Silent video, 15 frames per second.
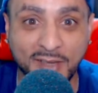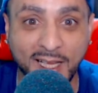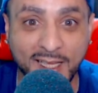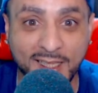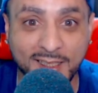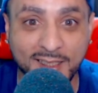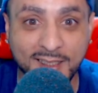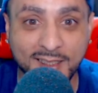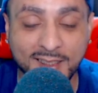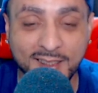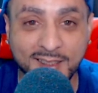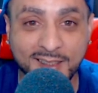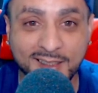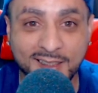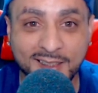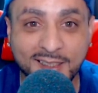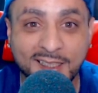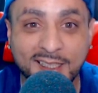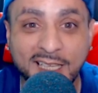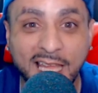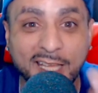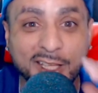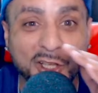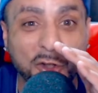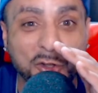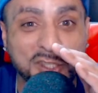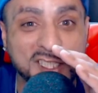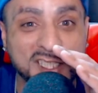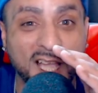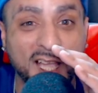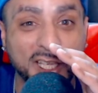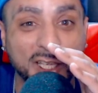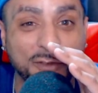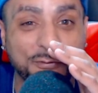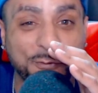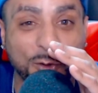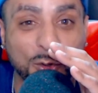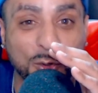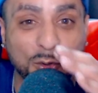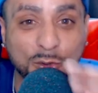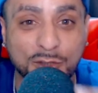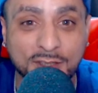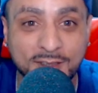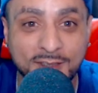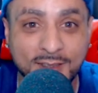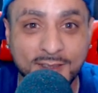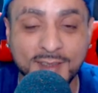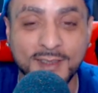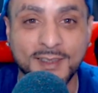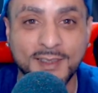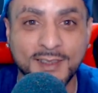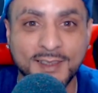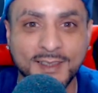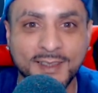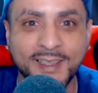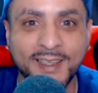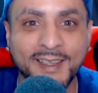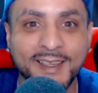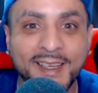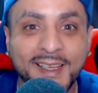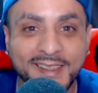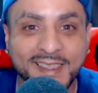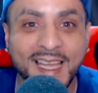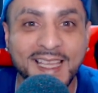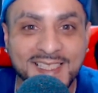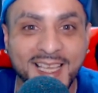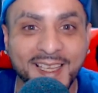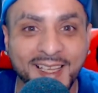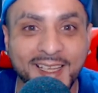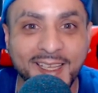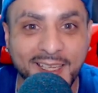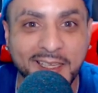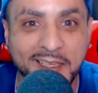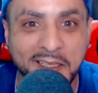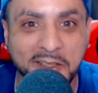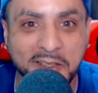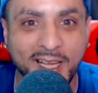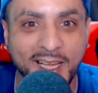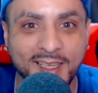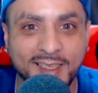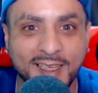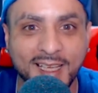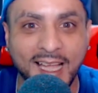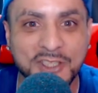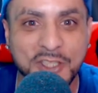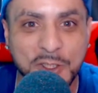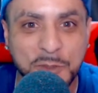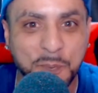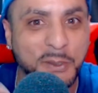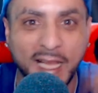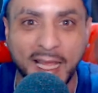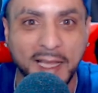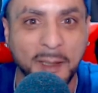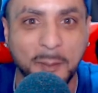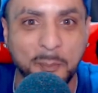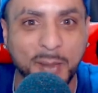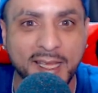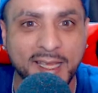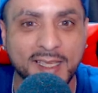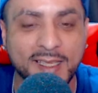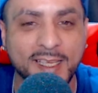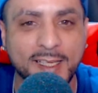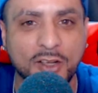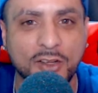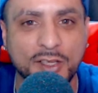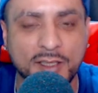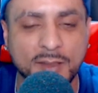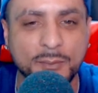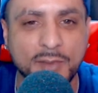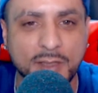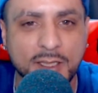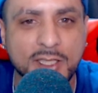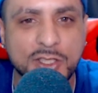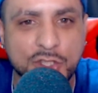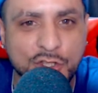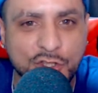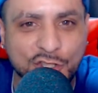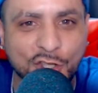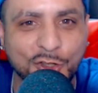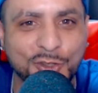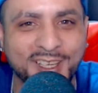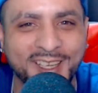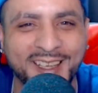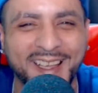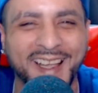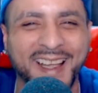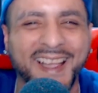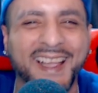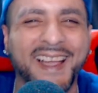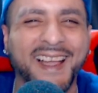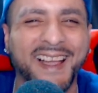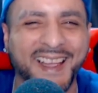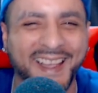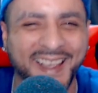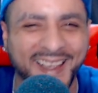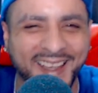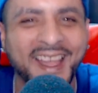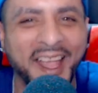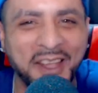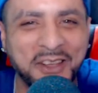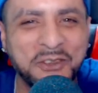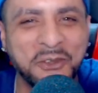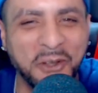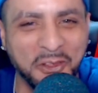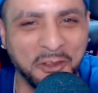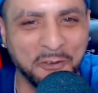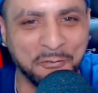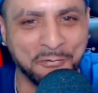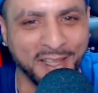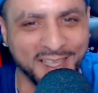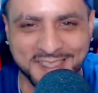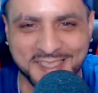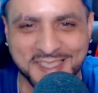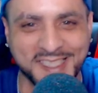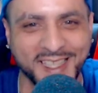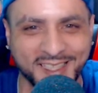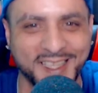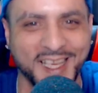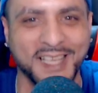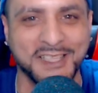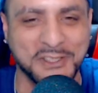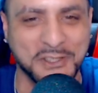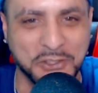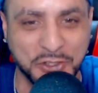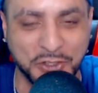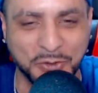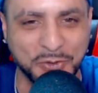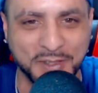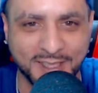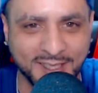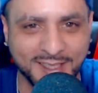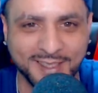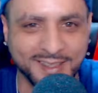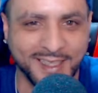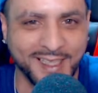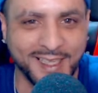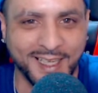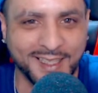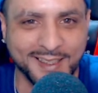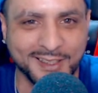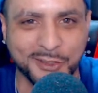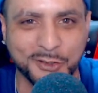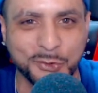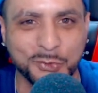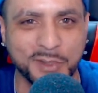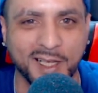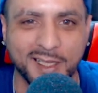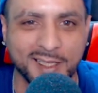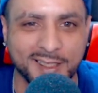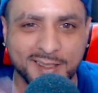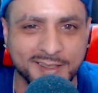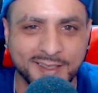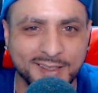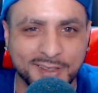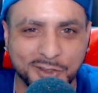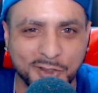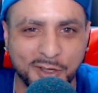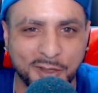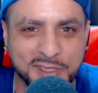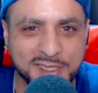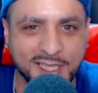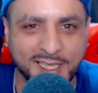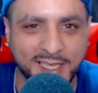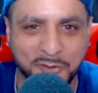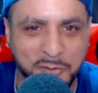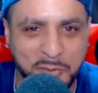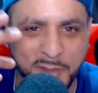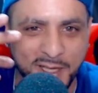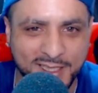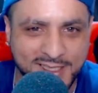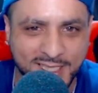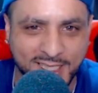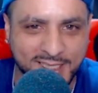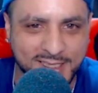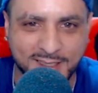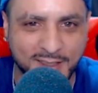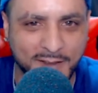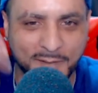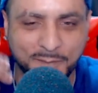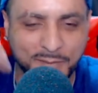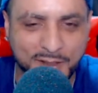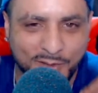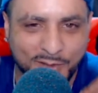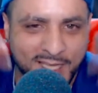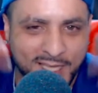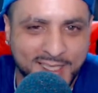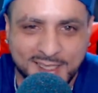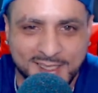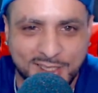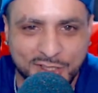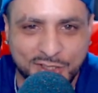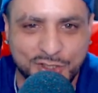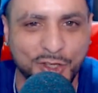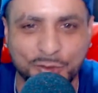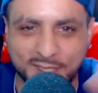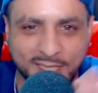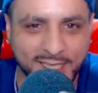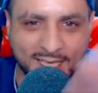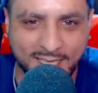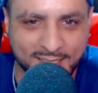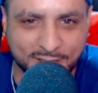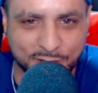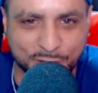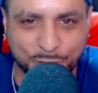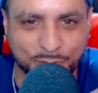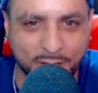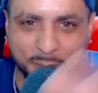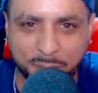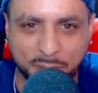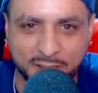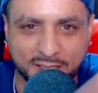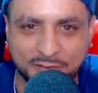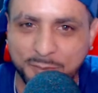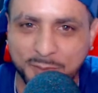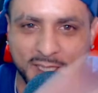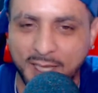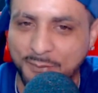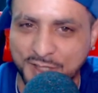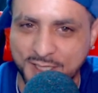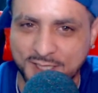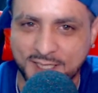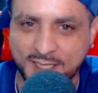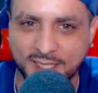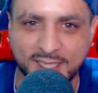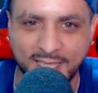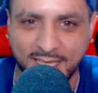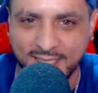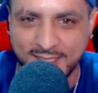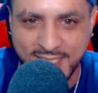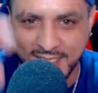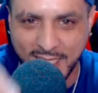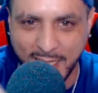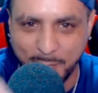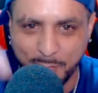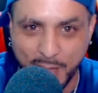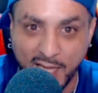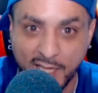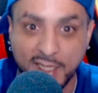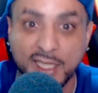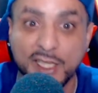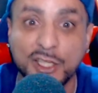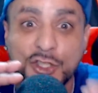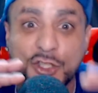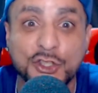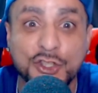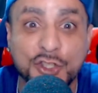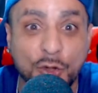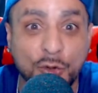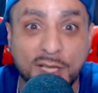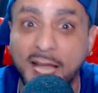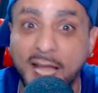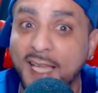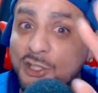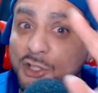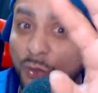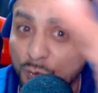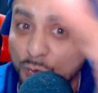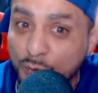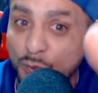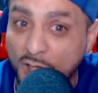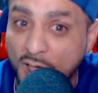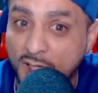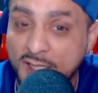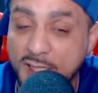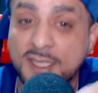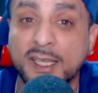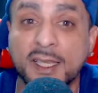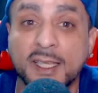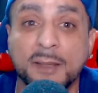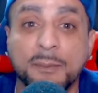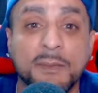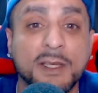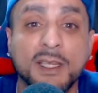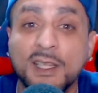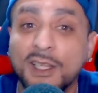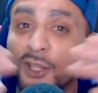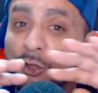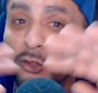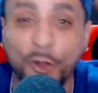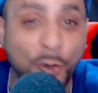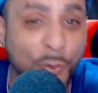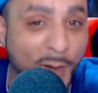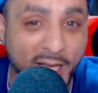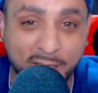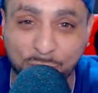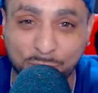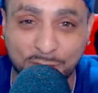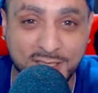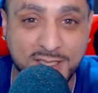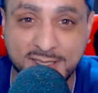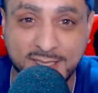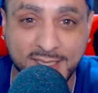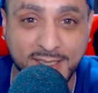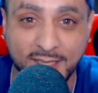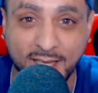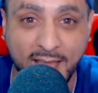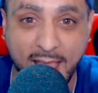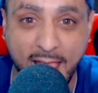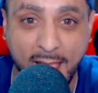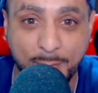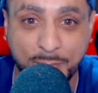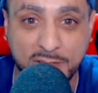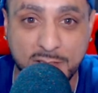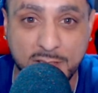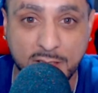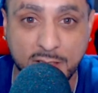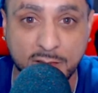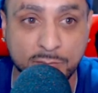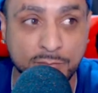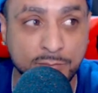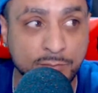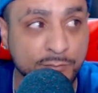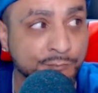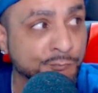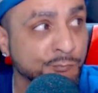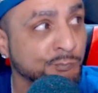Right? Like, yo, son, he fooled. That's like a hit, right? I just put like a blatant hit on him. It's a joke. And you know the fellas take it as a joke. They're not going to do nothing. You know what I'm saying? Everybody takes... Rikers is a joke. They're not going to do nothing. Believe me, I'm just kidding. I take that back. It's a joke, guys. Don't do nothing to him. Nobody wants to see nothing happen to him.